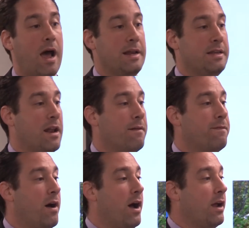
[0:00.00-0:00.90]

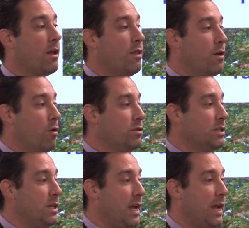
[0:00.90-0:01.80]
identifying those
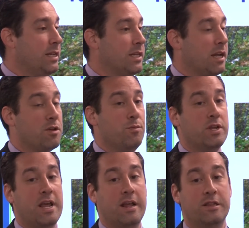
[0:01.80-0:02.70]
needs and
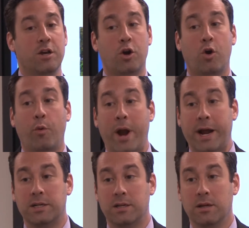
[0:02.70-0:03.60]
communicating the
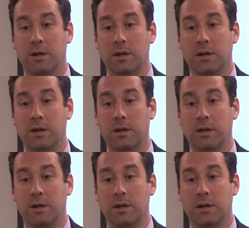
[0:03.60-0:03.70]
correct